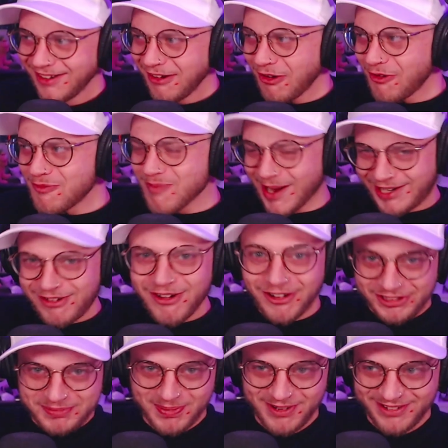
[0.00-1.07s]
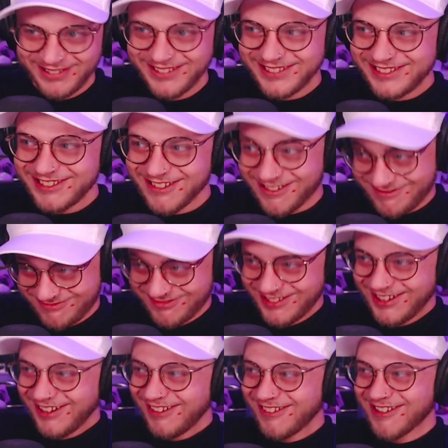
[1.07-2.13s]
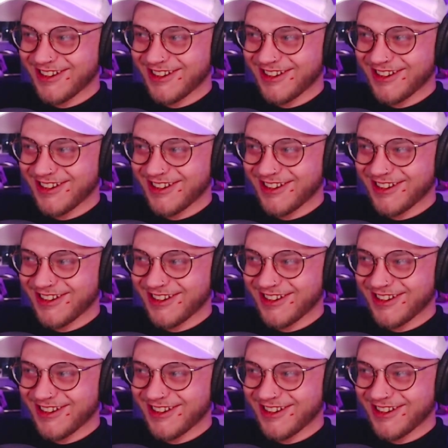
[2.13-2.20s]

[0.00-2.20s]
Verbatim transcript: Oh my god, bro. Yo. Oh.